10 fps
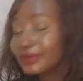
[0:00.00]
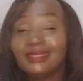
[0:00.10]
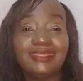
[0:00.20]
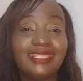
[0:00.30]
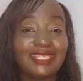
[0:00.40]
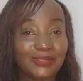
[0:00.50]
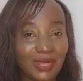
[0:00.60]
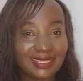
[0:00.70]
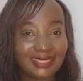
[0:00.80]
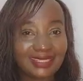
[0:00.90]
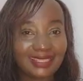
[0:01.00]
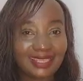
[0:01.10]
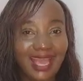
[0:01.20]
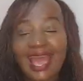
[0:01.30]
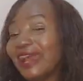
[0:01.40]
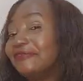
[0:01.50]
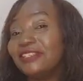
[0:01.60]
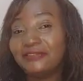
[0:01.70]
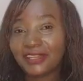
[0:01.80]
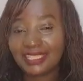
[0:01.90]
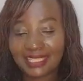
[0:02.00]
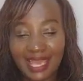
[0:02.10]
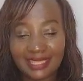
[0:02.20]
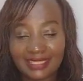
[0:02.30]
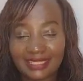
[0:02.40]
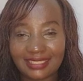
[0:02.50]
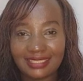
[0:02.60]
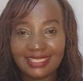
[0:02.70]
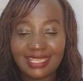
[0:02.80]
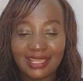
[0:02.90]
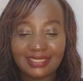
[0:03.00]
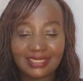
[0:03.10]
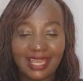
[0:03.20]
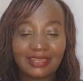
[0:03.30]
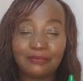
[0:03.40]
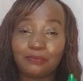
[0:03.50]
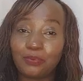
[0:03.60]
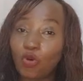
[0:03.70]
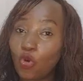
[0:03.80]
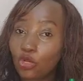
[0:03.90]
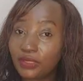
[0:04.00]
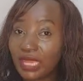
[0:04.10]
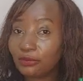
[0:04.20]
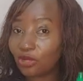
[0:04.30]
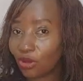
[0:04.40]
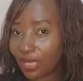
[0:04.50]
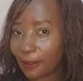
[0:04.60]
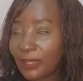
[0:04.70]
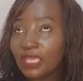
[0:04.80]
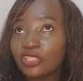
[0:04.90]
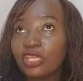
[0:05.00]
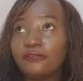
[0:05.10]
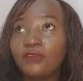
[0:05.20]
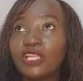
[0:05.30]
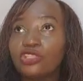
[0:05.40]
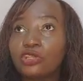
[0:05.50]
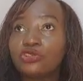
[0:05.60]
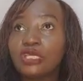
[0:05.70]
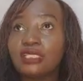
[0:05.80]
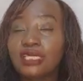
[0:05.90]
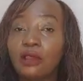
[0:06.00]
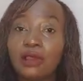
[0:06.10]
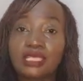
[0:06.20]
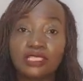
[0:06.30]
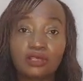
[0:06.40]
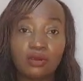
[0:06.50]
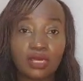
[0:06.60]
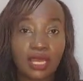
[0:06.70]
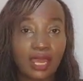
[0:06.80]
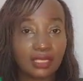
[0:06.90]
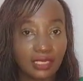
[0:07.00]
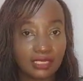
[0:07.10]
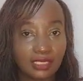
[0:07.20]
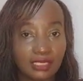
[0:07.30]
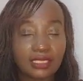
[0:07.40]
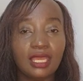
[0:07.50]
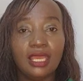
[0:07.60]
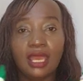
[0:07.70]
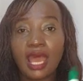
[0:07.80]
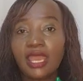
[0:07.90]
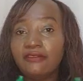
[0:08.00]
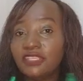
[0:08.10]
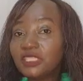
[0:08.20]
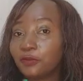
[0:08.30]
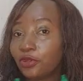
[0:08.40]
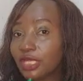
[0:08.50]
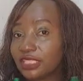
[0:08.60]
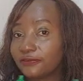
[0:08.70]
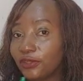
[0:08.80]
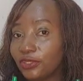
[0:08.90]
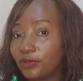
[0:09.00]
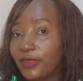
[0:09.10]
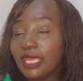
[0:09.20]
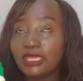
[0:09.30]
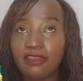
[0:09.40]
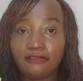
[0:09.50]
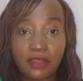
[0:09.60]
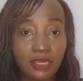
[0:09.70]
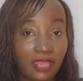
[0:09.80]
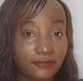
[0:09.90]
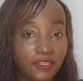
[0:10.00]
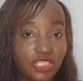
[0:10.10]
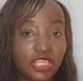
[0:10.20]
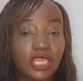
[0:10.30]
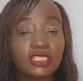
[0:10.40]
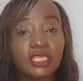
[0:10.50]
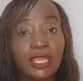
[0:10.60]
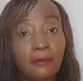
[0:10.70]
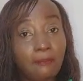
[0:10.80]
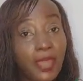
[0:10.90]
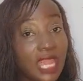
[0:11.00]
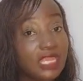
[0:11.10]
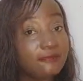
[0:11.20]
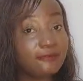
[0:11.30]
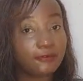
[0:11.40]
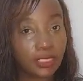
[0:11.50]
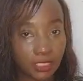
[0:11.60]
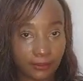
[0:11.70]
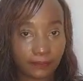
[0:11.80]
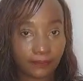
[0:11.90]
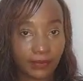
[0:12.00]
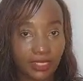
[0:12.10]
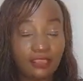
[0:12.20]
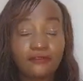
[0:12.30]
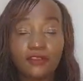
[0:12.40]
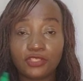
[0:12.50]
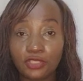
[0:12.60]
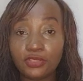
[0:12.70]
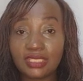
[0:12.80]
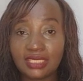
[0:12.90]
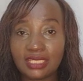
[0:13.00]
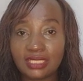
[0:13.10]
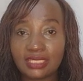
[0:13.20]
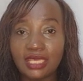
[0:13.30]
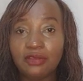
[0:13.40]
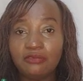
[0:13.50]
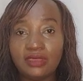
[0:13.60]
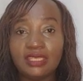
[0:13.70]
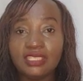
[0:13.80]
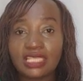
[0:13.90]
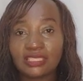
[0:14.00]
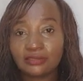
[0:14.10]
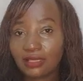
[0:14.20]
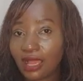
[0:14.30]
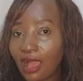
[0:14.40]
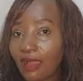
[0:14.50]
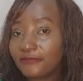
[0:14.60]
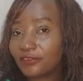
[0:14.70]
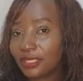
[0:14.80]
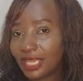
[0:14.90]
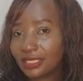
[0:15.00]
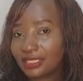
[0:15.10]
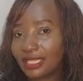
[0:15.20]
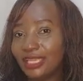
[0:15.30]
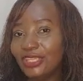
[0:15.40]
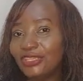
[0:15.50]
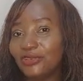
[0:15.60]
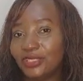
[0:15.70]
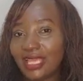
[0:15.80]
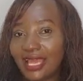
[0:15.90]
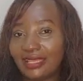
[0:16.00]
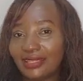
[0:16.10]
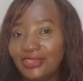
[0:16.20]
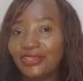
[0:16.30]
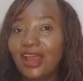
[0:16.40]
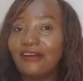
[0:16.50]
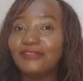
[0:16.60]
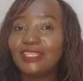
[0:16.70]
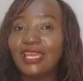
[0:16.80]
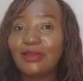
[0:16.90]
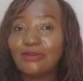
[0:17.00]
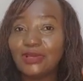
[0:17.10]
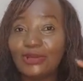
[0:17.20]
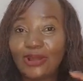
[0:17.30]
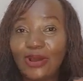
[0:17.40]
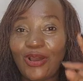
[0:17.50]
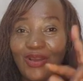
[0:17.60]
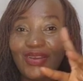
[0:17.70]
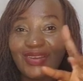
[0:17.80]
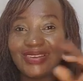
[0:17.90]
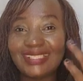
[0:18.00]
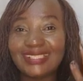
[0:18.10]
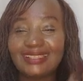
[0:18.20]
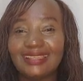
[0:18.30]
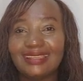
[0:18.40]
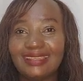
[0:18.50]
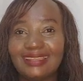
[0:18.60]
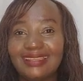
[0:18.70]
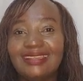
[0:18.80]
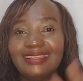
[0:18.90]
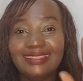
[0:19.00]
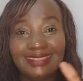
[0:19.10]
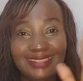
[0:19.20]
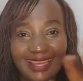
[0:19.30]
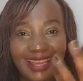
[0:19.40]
These ones, I have different sizes. These ones can pull them longer. So if you want your twin towers longer, ladies, I have these products for you. They are very efficient, pain-free. If you're to use this within just a few days, you're done. You have them long. You